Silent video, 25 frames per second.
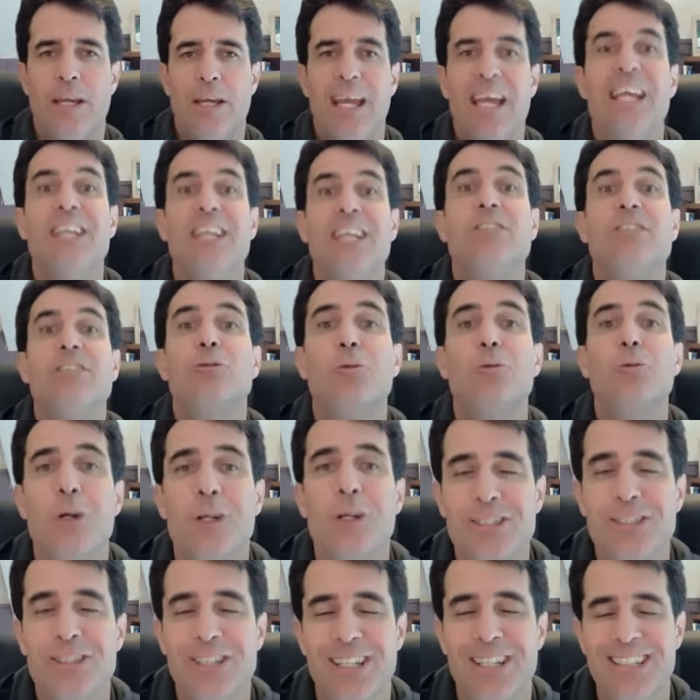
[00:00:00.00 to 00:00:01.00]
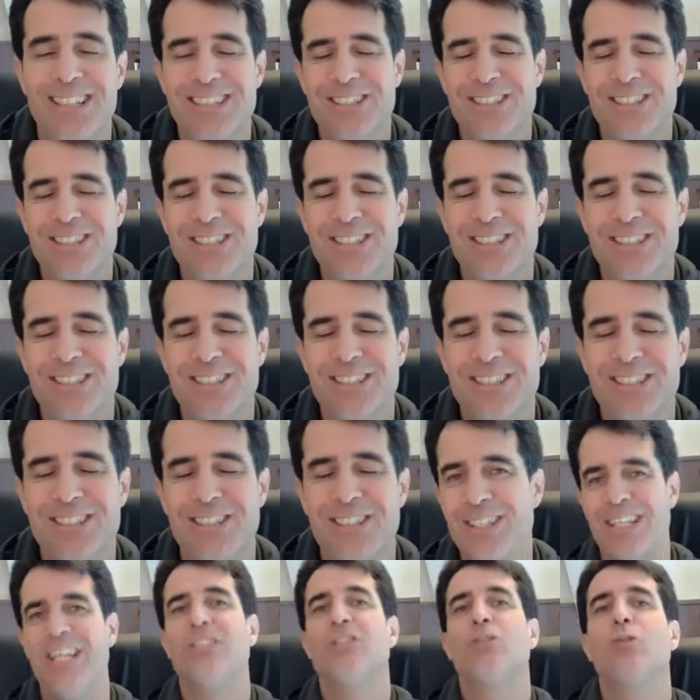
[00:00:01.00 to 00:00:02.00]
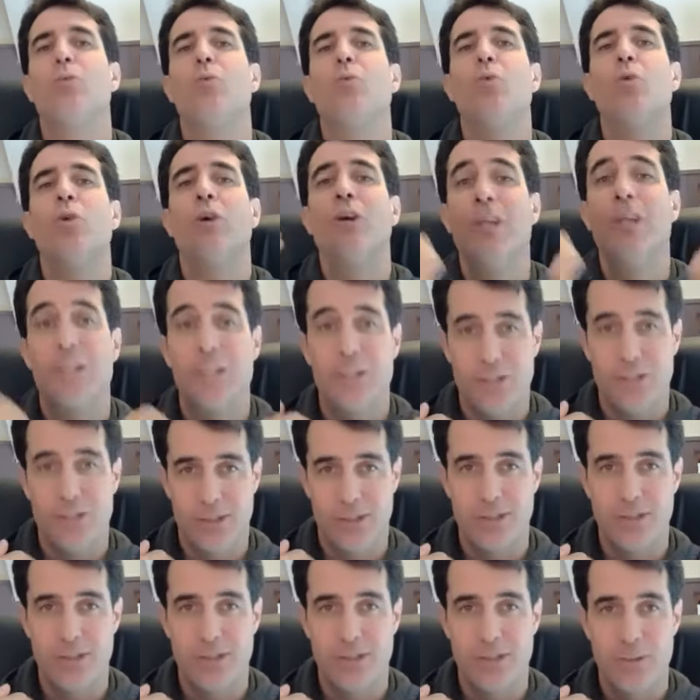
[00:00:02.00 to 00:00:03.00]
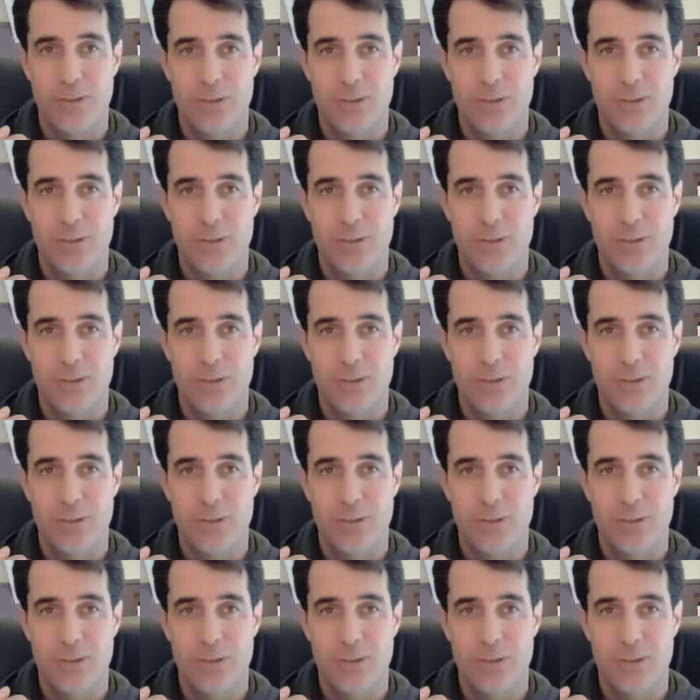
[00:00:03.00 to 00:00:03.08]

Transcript: It's worse. And listen to this. It's worse